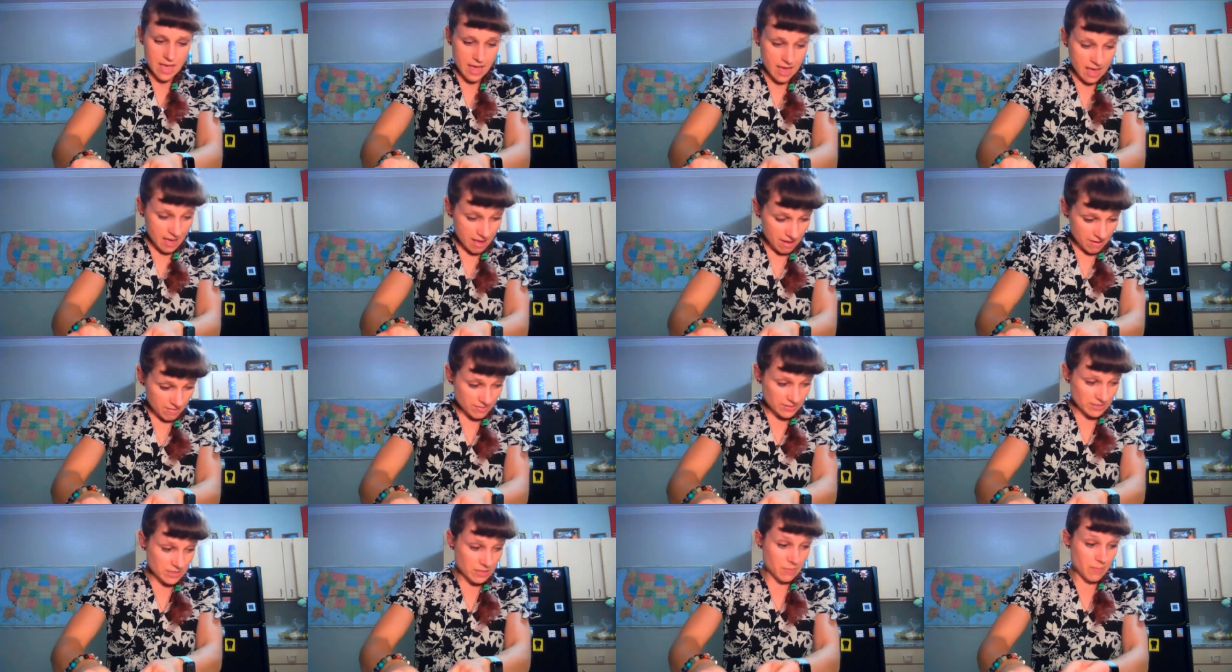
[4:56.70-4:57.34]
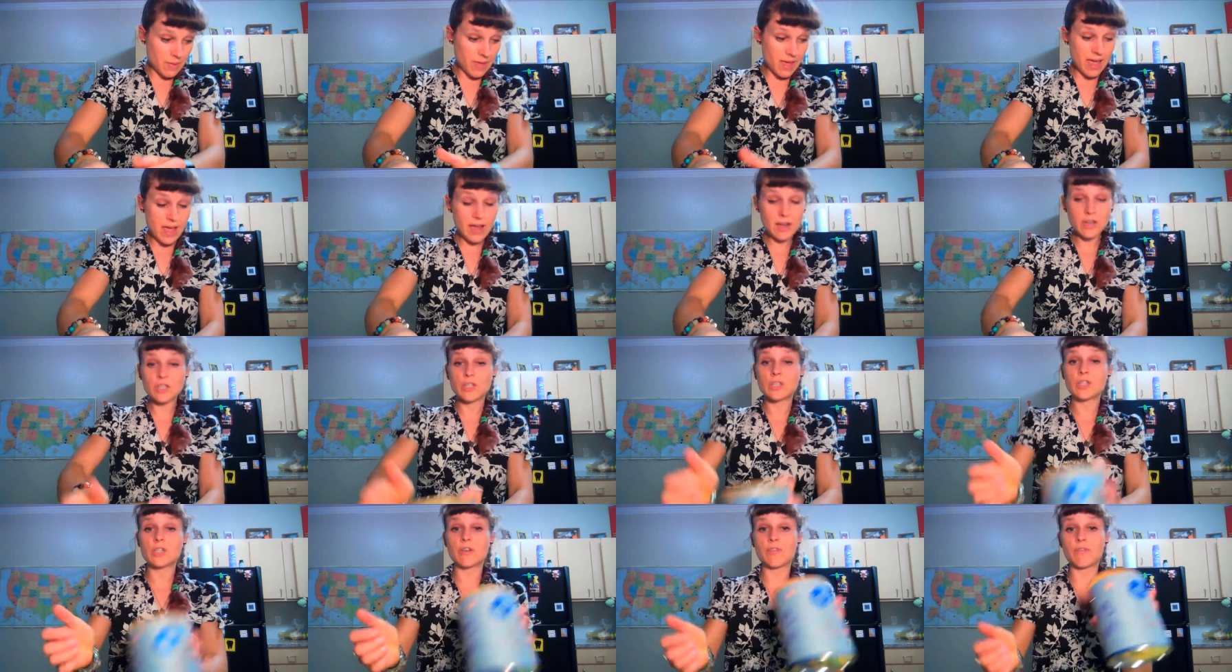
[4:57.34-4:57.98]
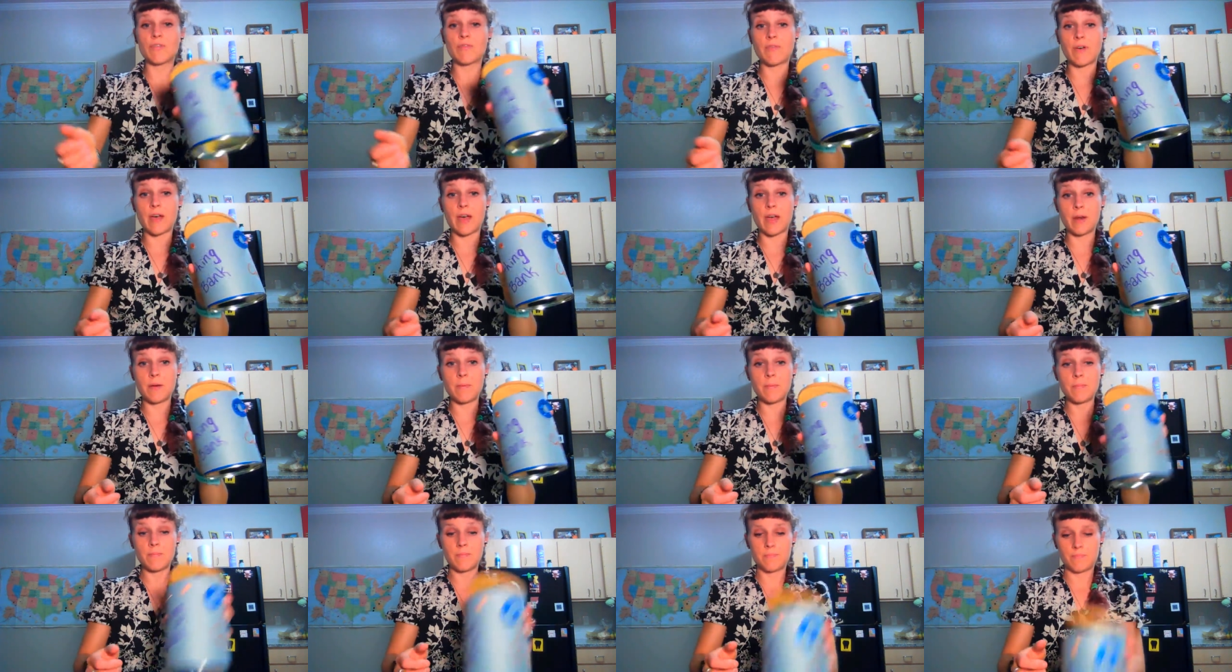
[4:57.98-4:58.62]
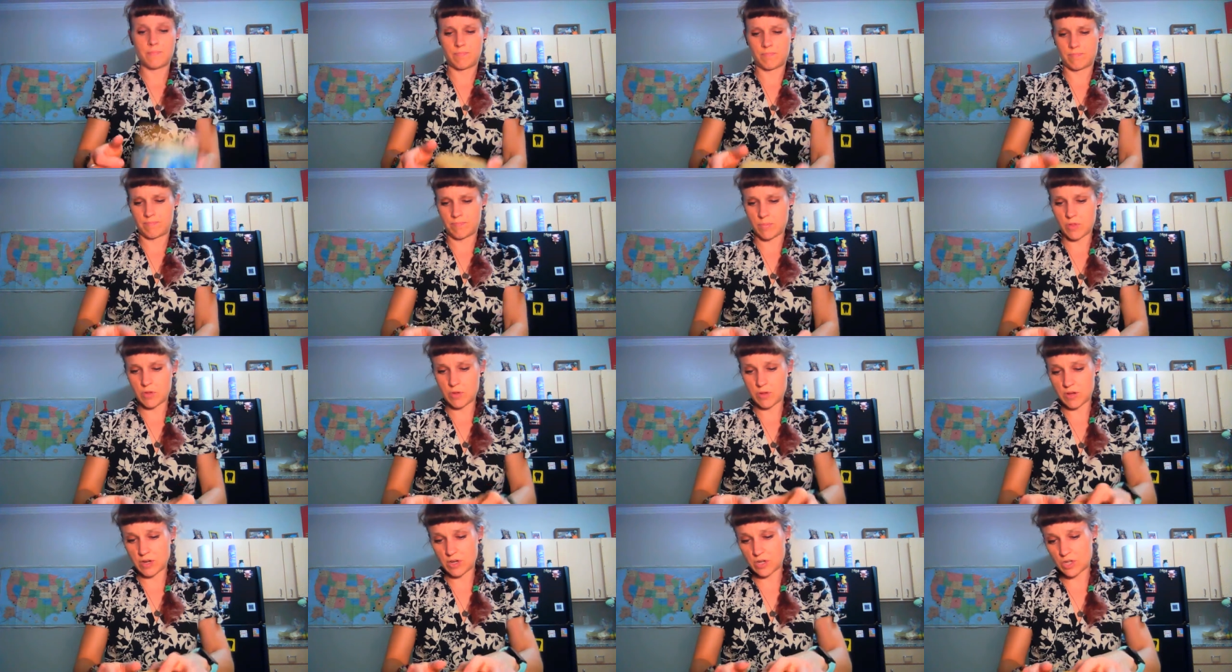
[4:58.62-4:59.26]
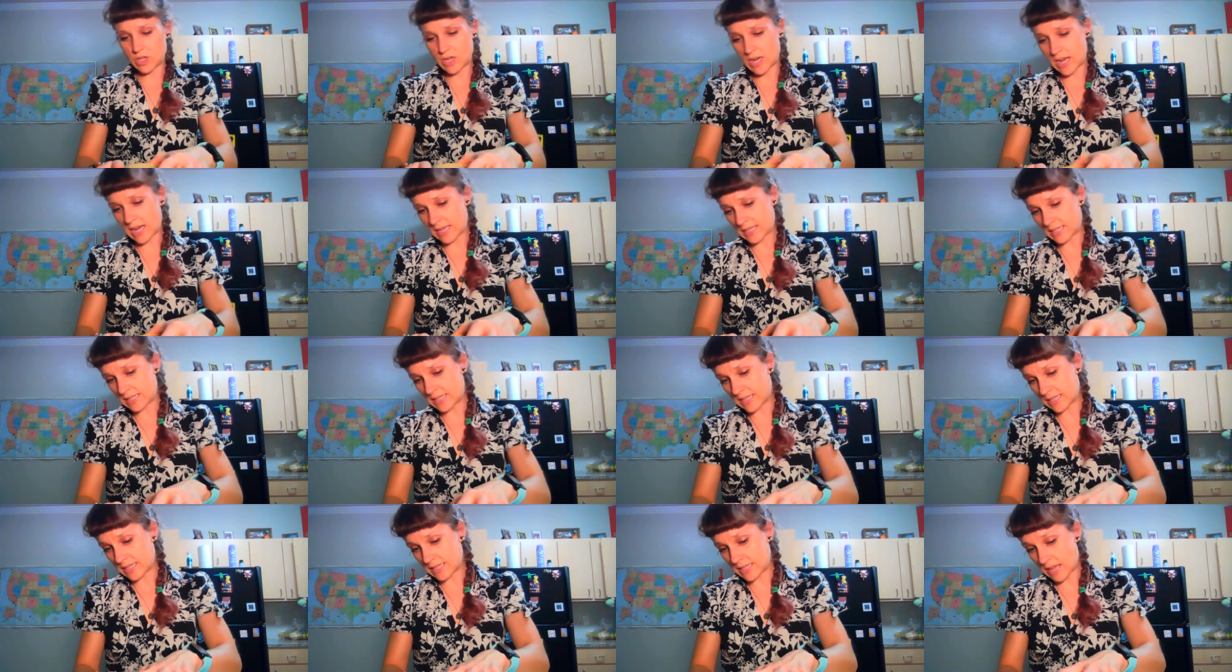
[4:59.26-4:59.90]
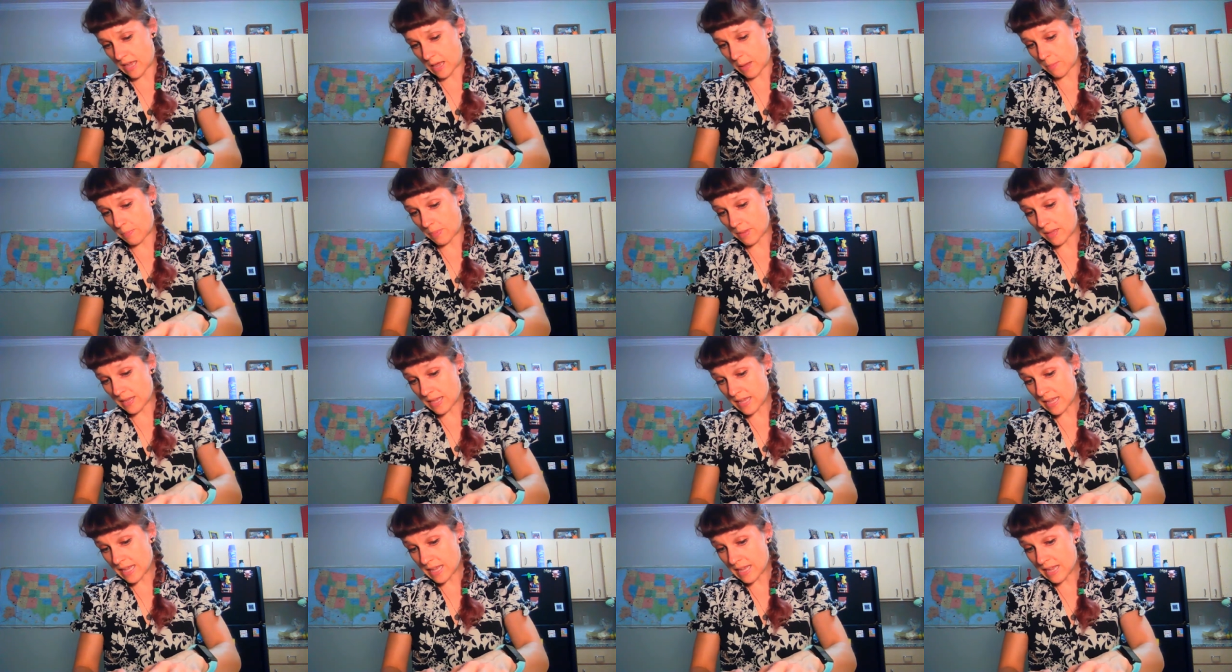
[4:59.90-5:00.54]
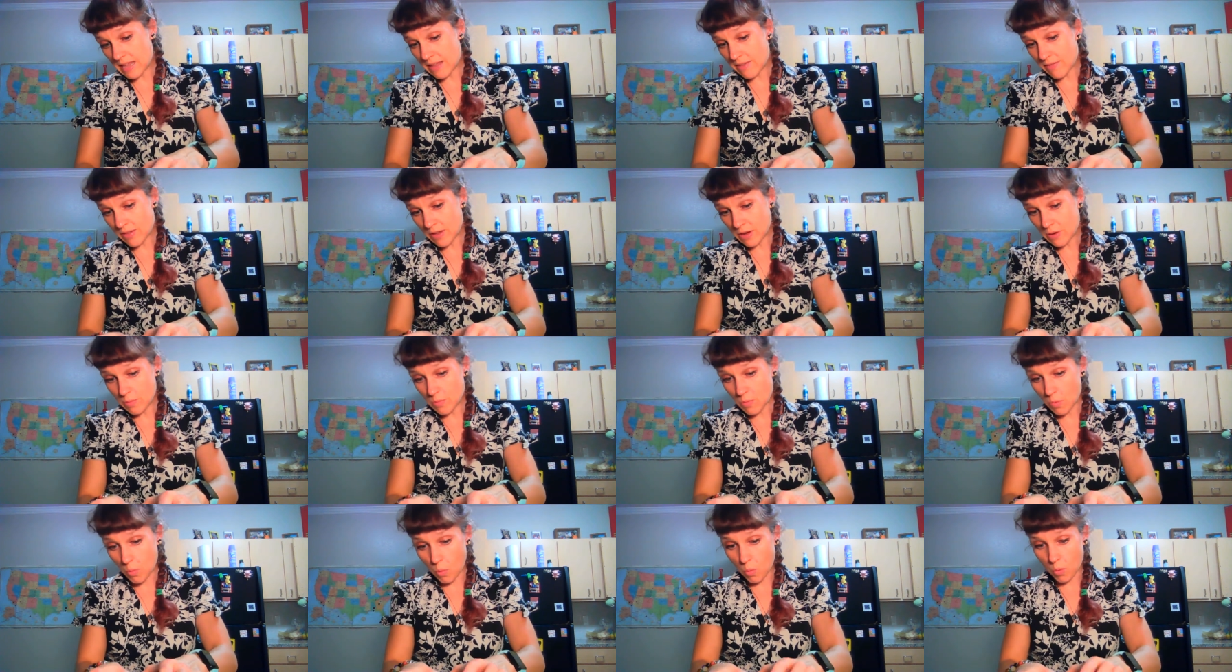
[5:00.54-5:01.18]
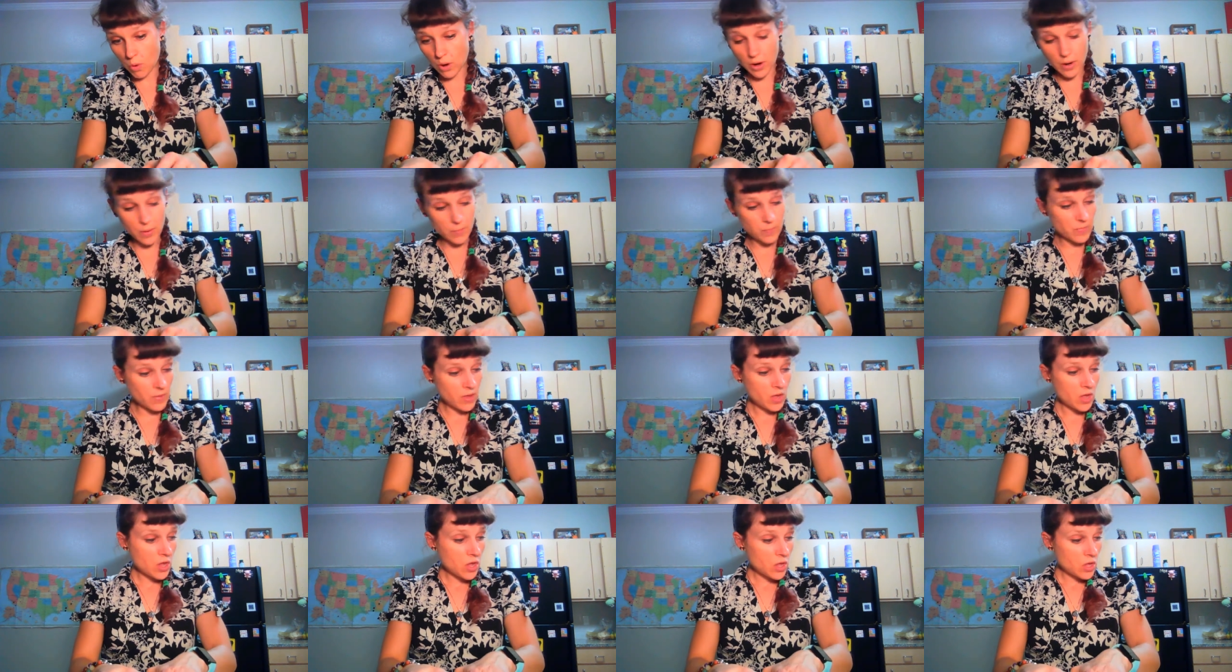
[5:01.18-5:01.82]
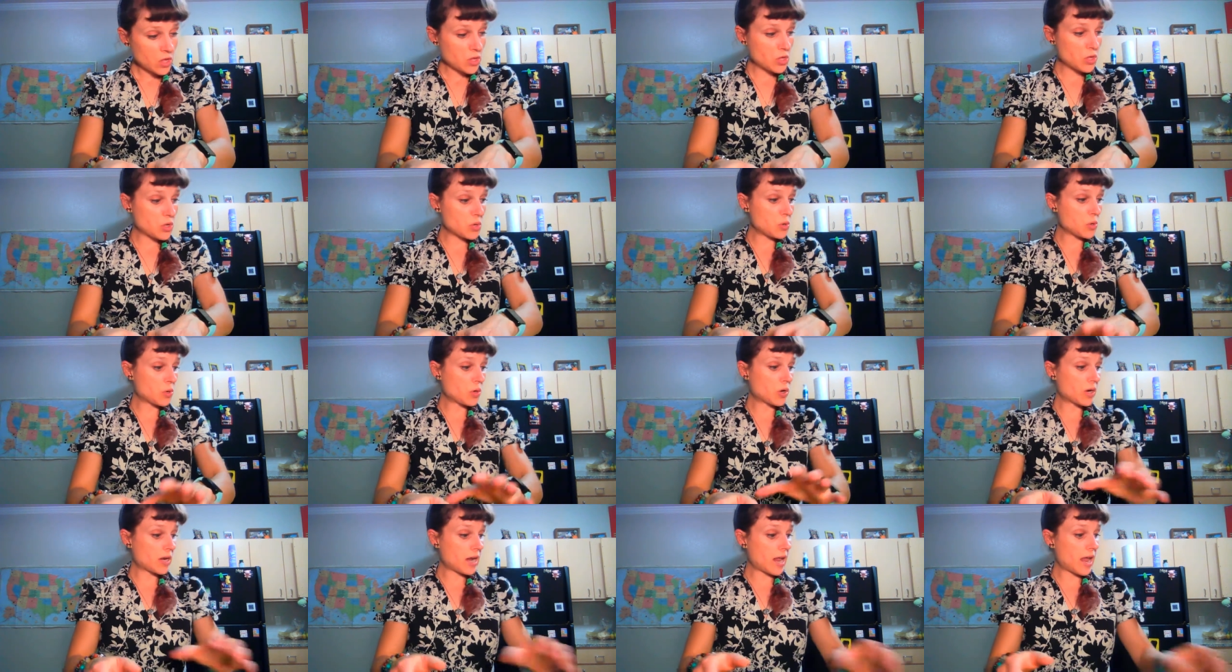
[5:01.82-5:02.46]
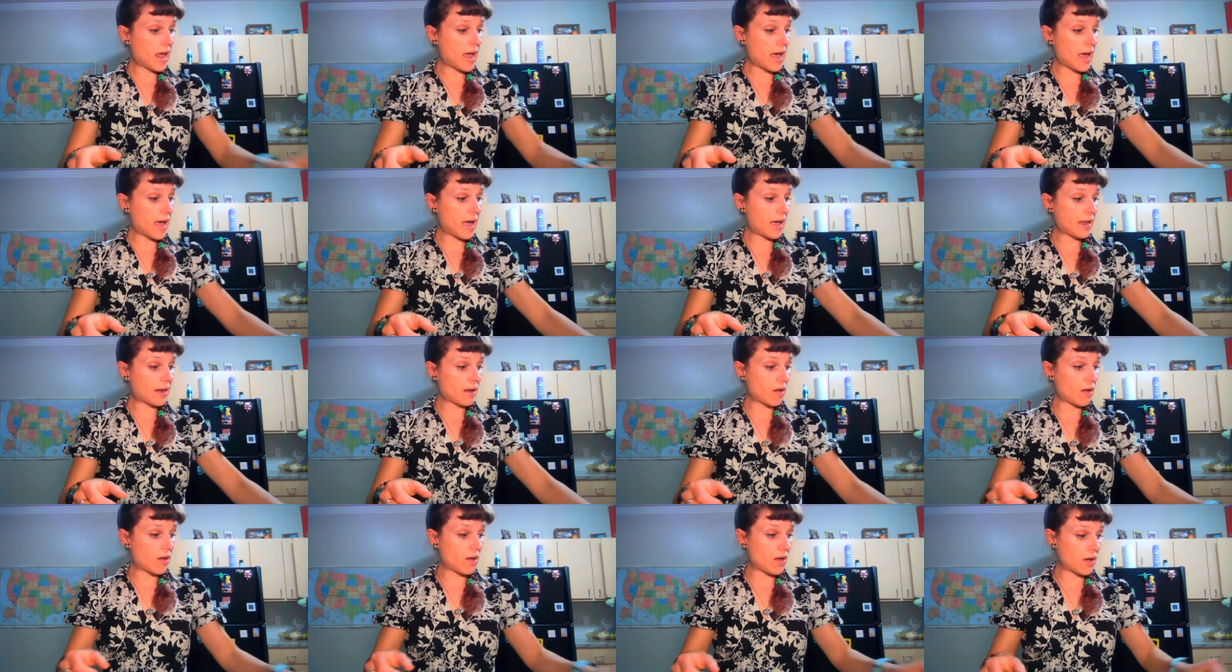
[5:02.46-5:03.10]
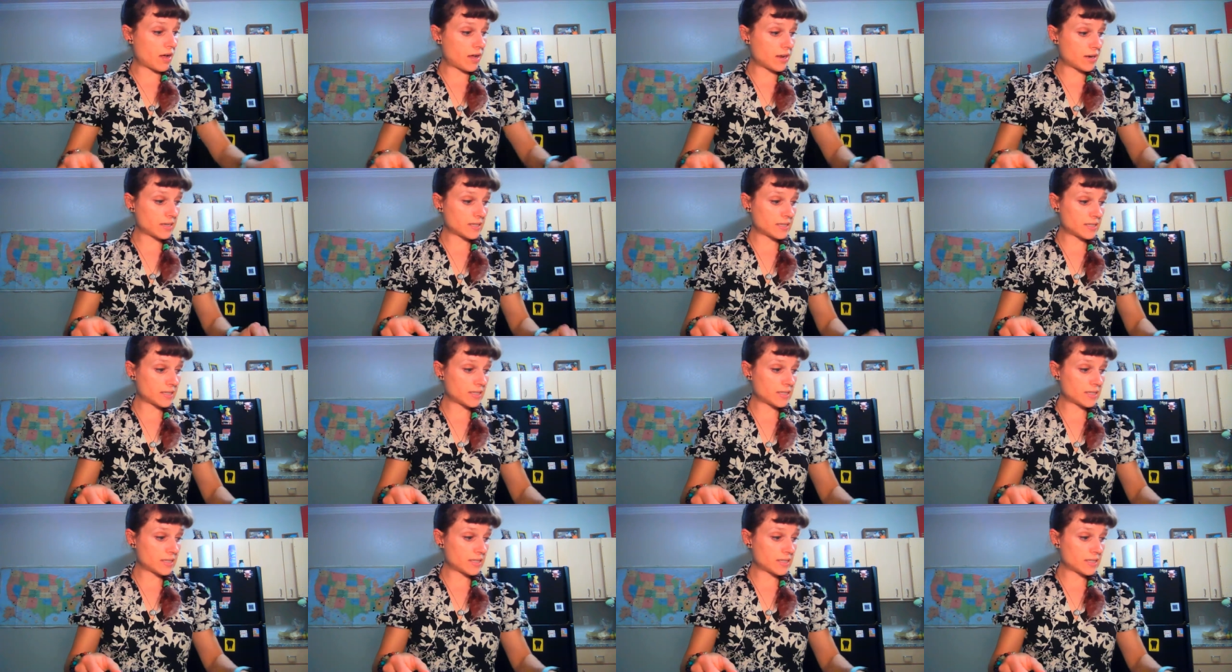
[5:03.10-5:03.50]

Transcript: have some extra fun, you can jazz this up even more. You can add on